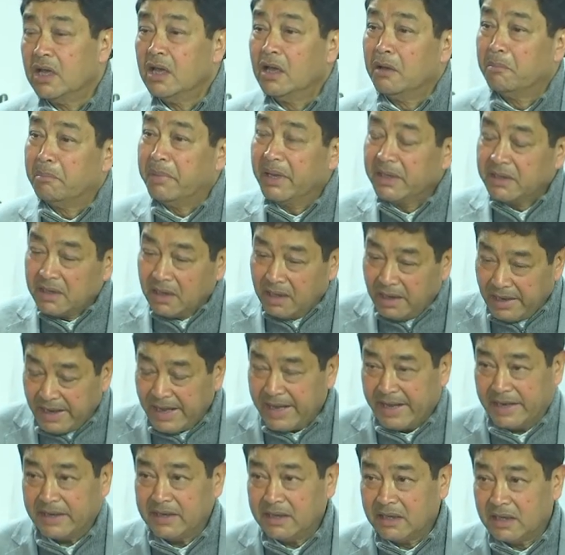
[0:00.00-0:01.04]
but the
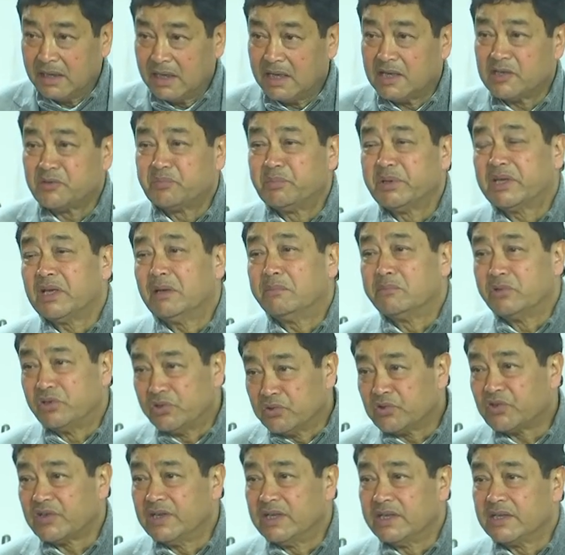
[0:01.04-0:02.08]
land has become
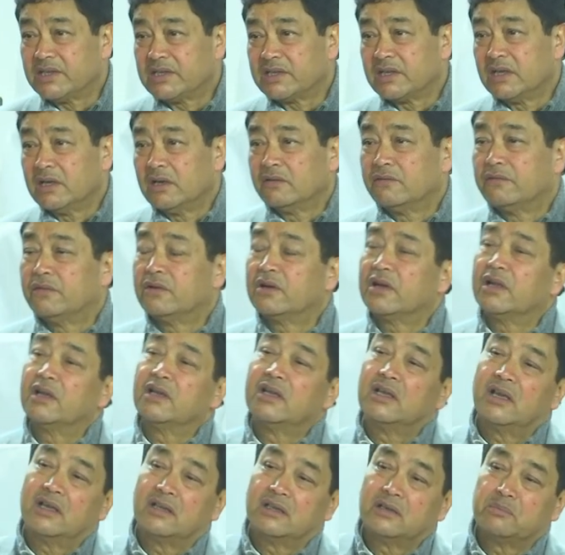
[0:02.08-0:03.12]
useless for any
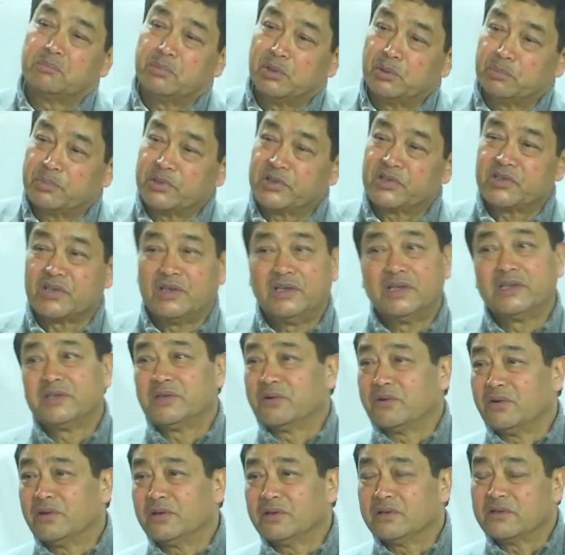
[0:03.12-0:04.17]
other purpose later
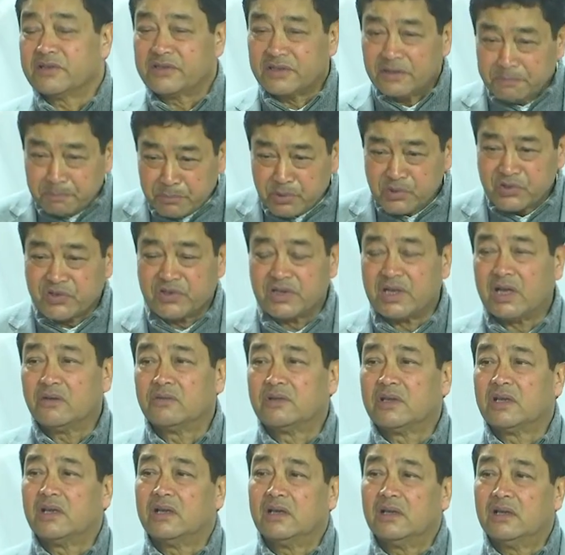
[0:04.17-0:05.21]
on. Suppose now
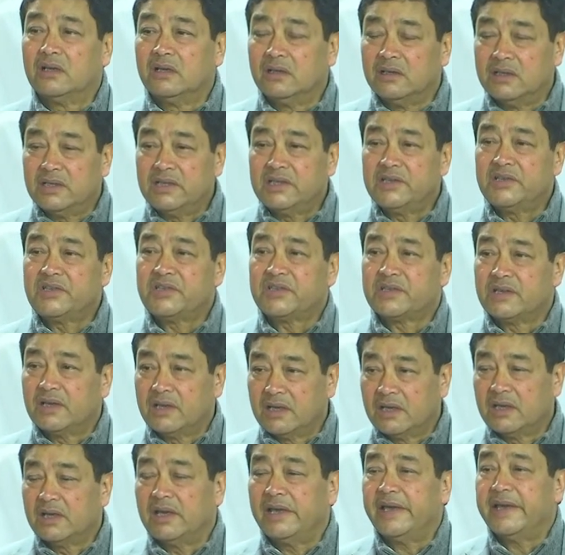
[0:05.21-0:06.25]
the lease
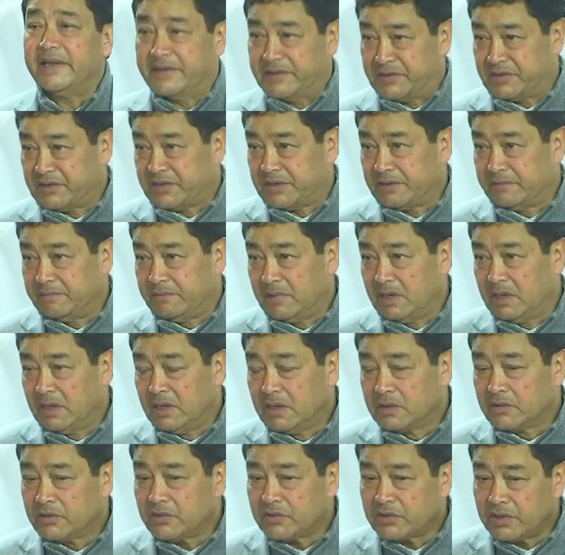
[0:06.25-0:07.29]
ends.
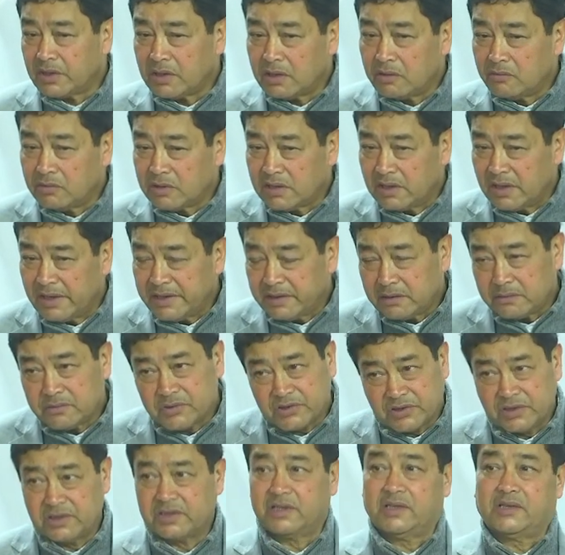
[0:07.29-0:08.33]
So, sir, I would like to
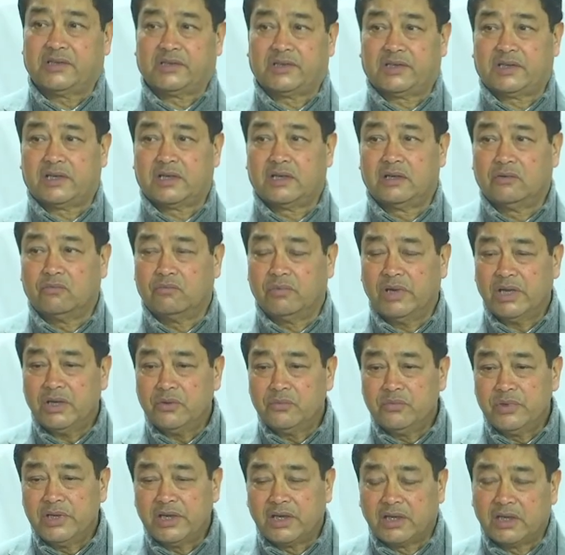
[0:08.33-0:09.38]
suggest when
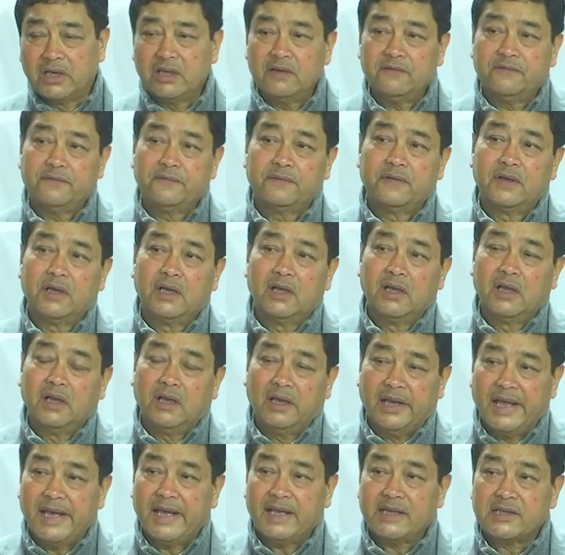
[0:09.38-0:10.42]
we give
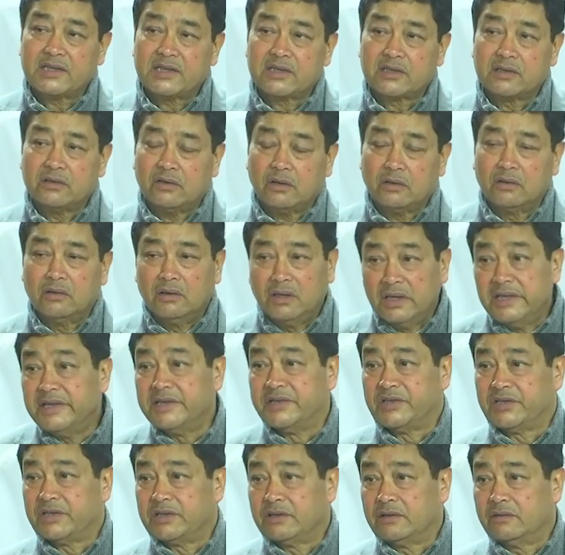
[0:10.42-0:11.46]
lands on
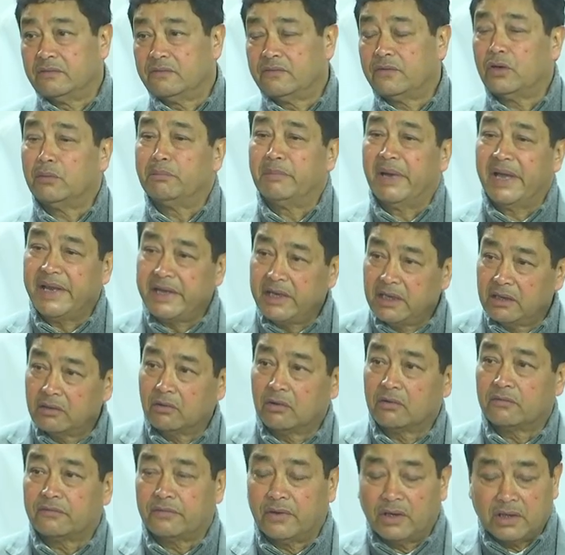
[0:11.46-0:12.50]
lease for mining
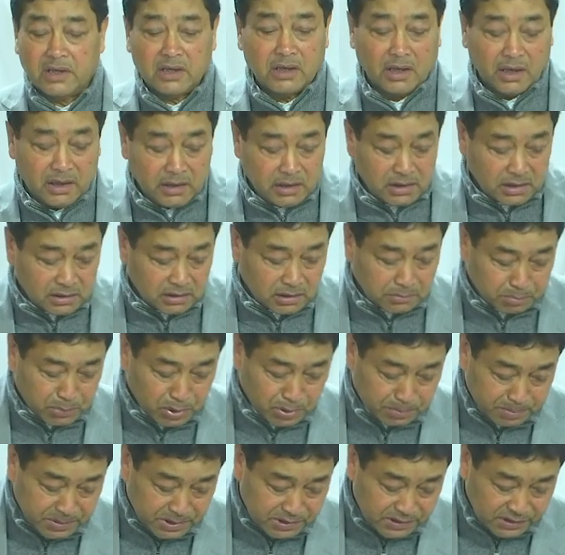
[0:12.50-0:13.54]
or for any other
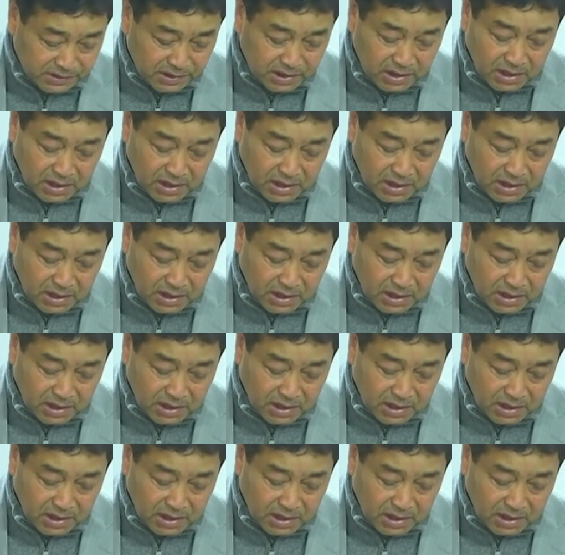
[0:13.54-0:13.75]
purpose,